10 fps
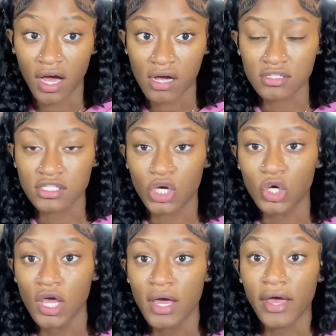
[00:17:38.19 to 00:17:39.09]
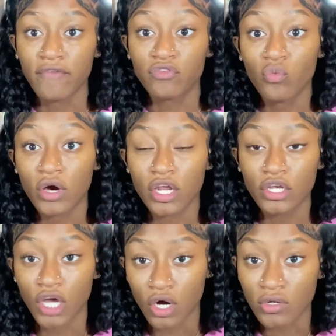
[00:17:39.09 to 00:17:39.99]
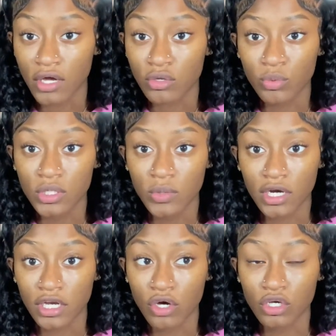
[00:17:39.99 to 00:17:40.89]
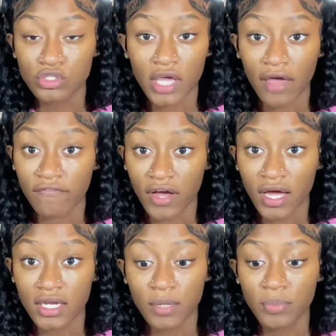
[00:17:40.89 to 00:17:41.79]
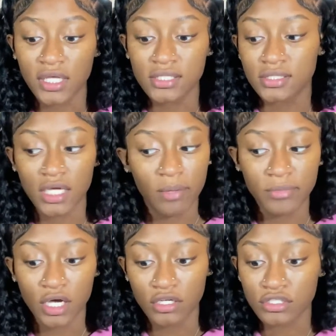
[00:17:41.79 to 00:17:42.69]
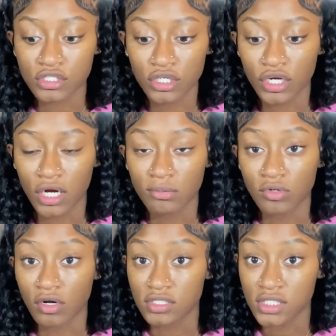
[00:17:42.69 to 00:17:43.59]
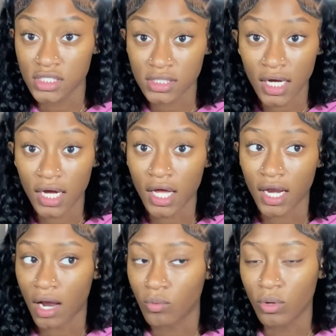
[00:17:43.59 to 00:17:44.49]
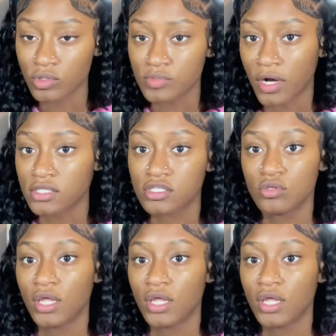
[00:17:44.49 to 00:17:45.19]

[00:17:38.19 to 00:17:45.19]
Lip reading: Also, if you want to know, like you really want to know because you can't find it, please DM me on Instagram or on TikTok and I will respond to you.